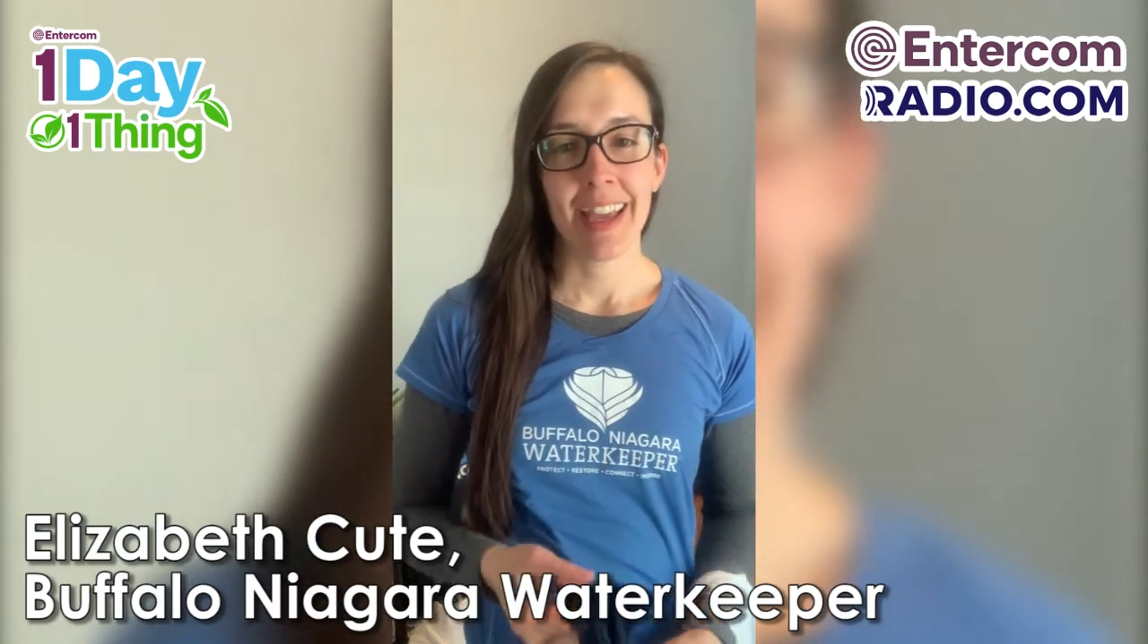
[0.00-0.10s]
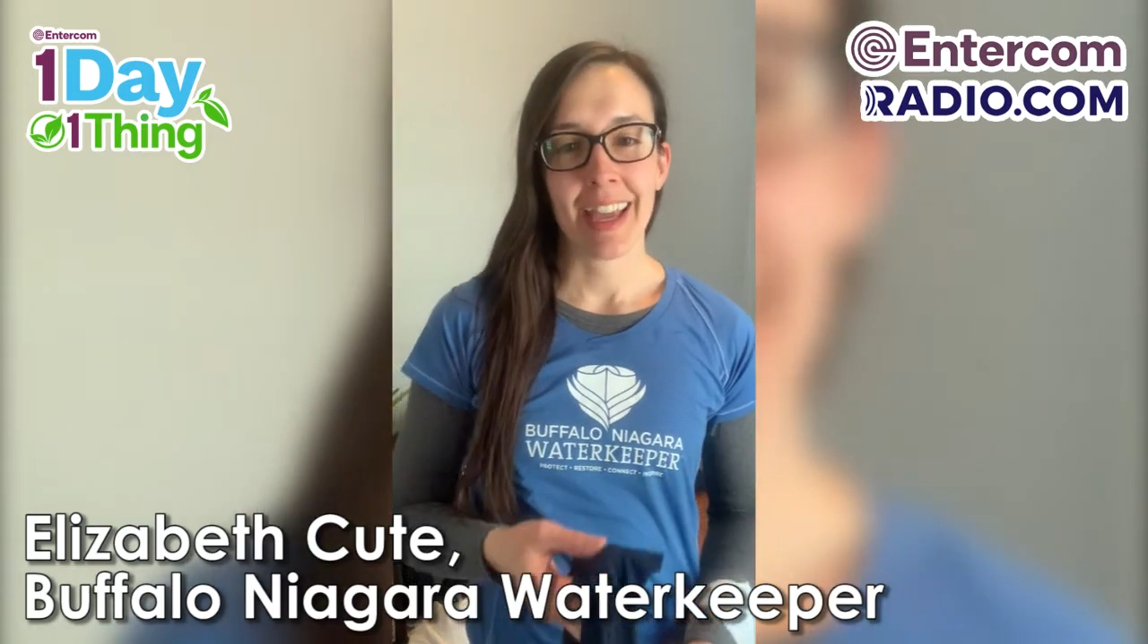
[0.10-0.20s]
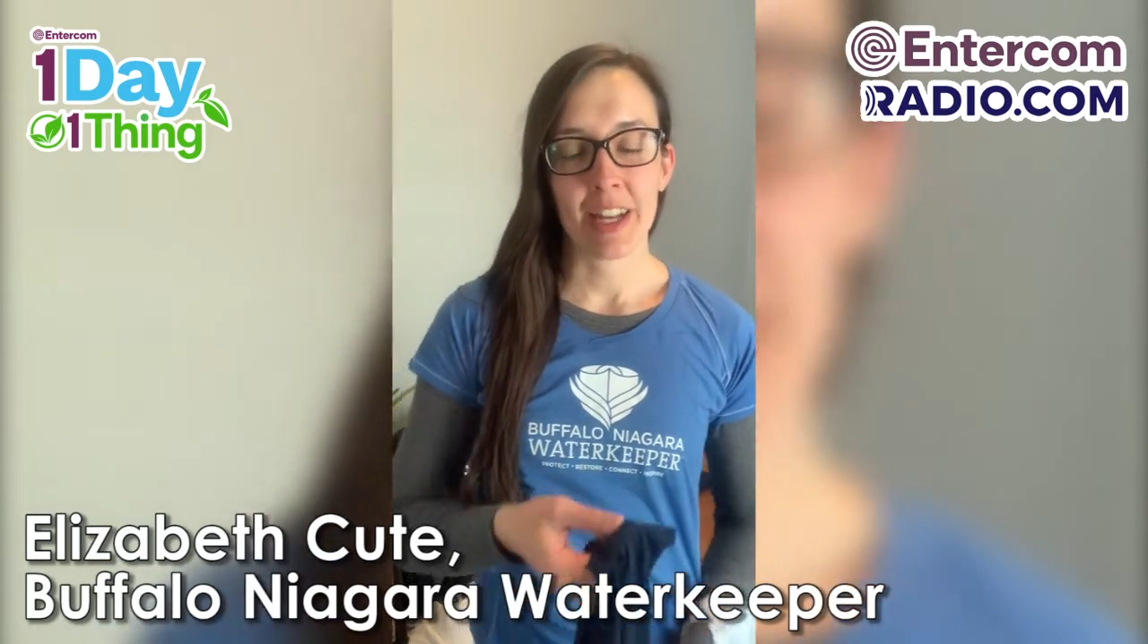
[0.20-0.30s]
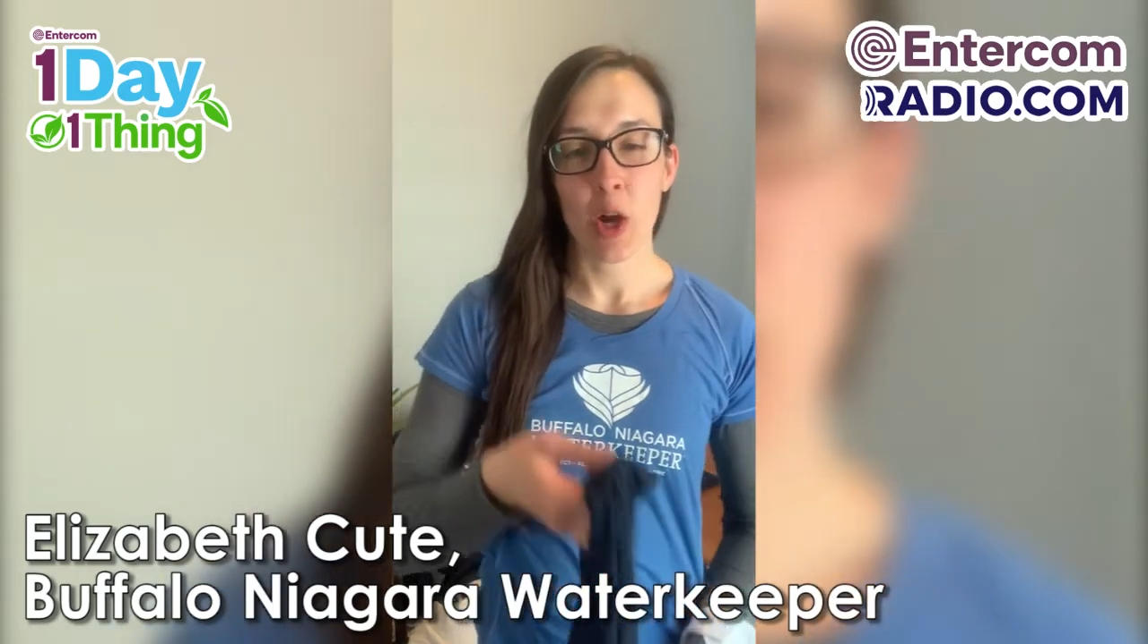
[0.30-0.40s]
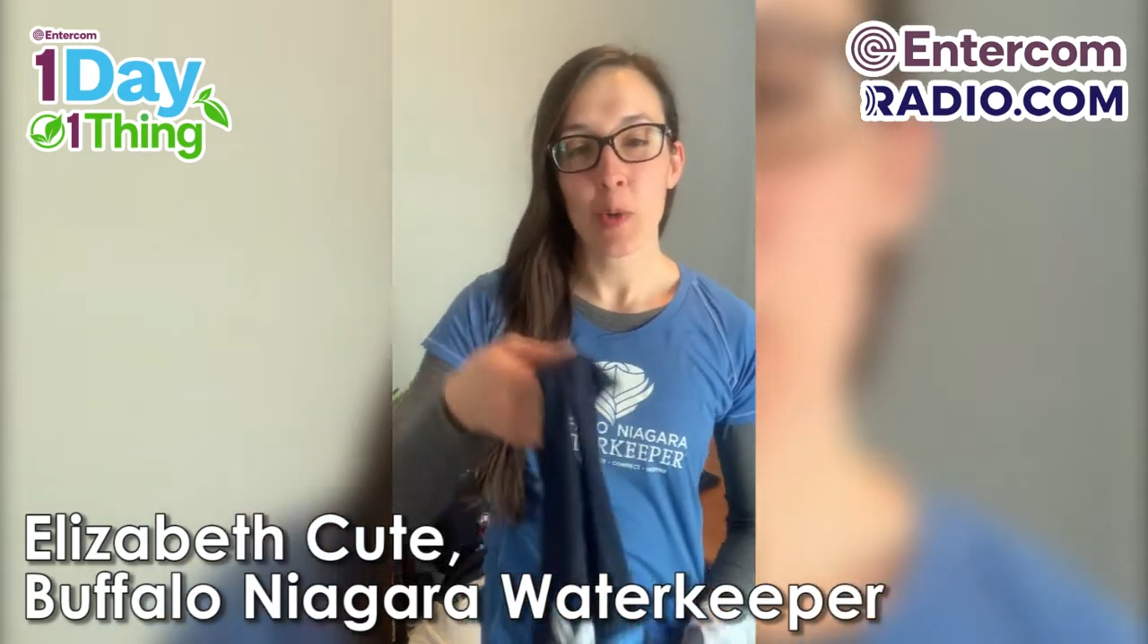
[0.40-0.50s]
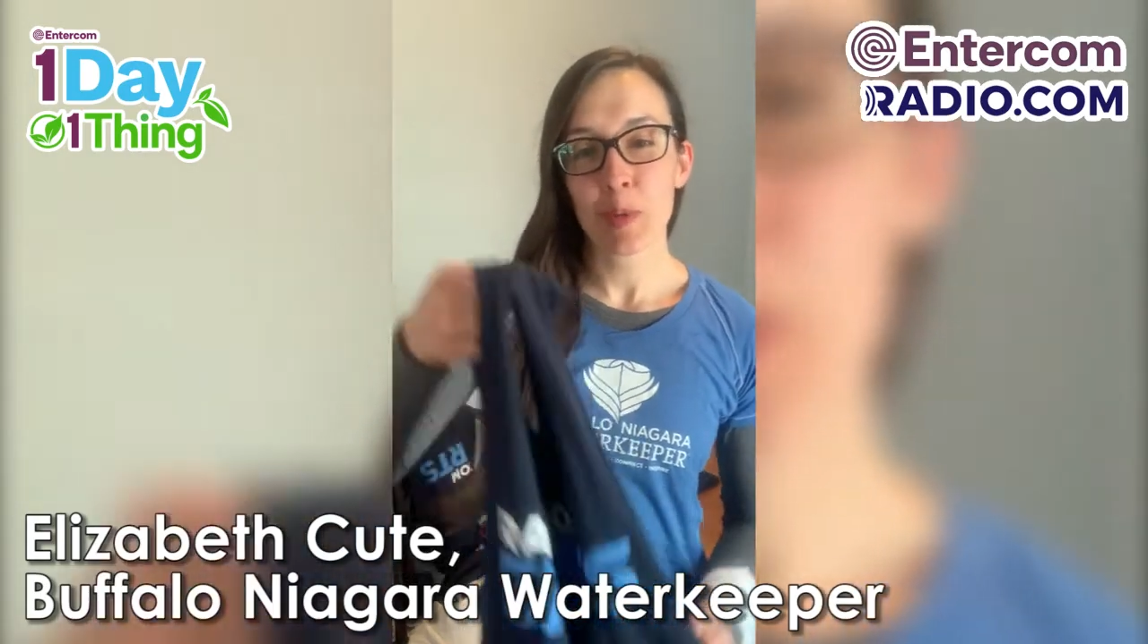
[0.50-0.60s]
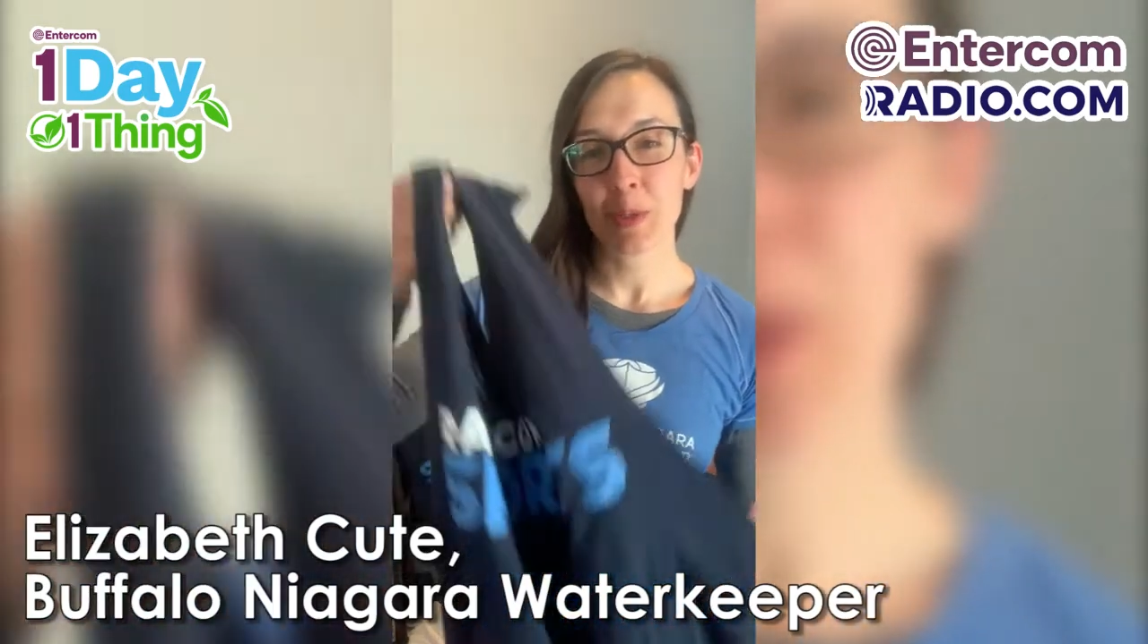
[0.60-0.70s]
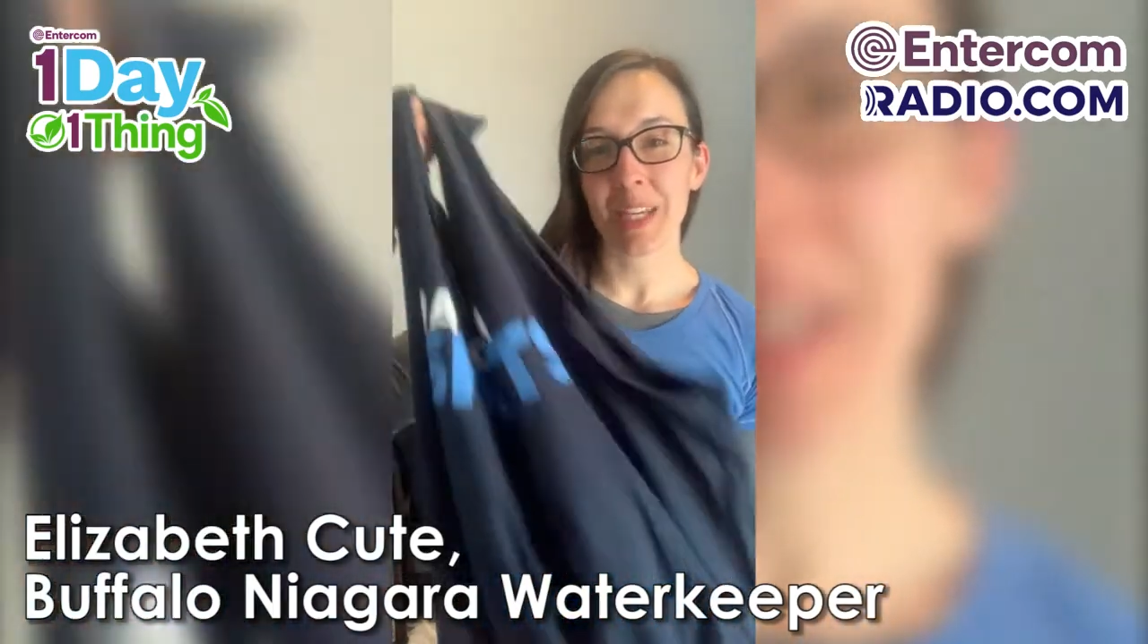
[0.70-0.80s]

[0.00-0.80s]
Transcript: and hope you